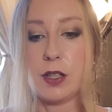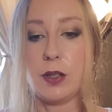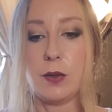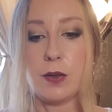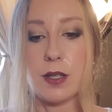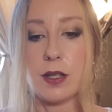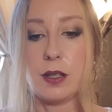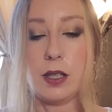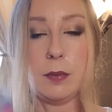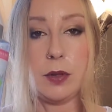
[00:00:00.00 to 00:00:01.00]
use
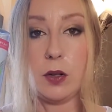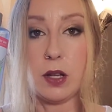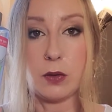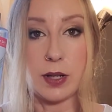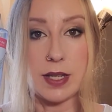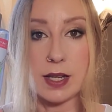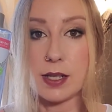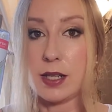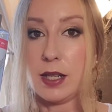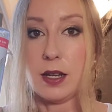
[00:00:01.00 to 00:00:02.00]
the Beauty
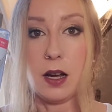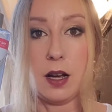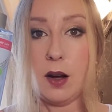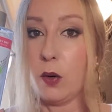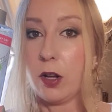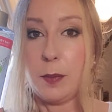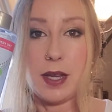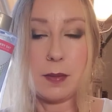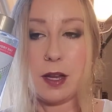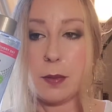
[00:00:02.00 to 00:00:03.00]
360
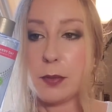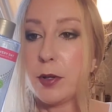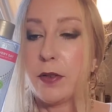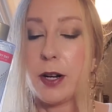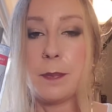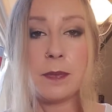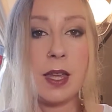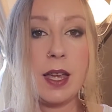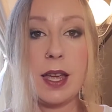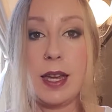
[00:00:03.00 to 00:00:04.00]
oil-based makeup remover.
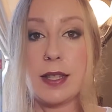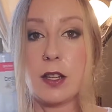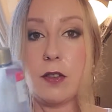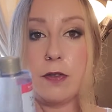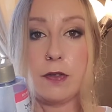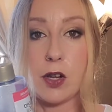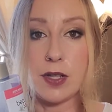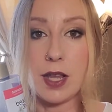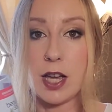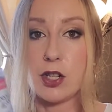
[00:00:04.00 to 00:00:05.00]
It gets off false
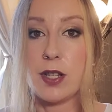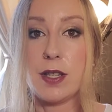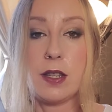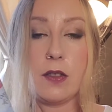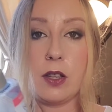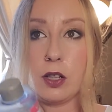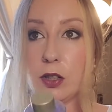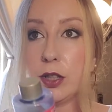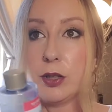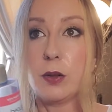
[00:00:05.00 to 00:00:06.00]
lashes, the
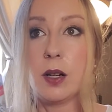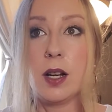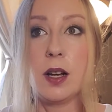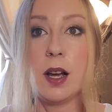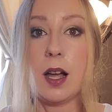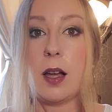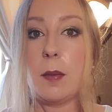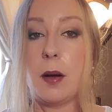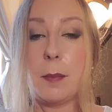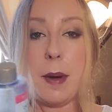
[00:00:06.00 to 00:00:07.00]
glue,
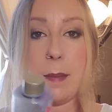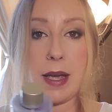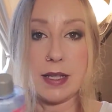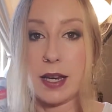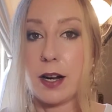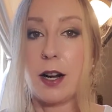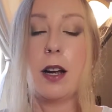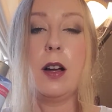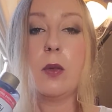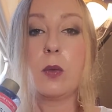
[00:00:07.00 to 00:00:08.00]
my
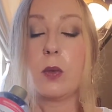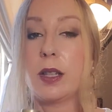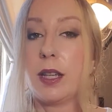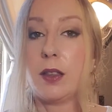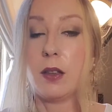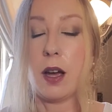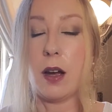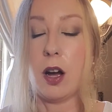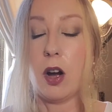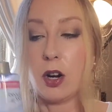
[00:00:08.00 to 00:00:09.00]
mascara, really
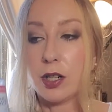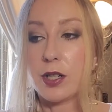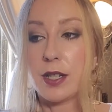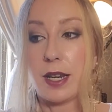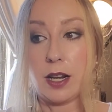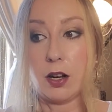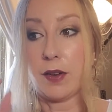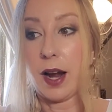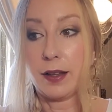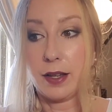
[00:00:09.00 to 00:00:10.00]
hard to get off
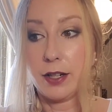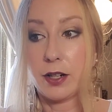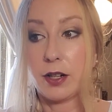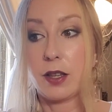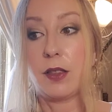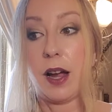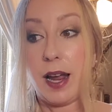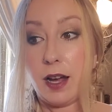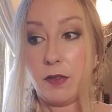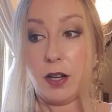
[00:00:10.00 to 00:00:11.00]
eyeliner. I
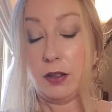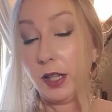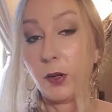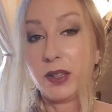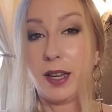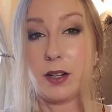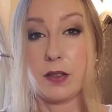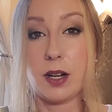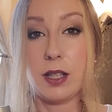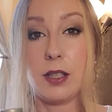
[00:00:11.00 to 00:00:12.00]
have a liquid liner
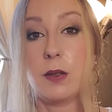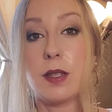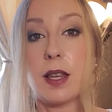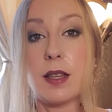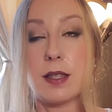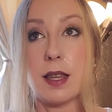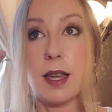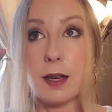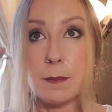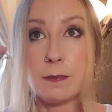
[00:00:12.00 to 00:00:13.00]
that I use that is like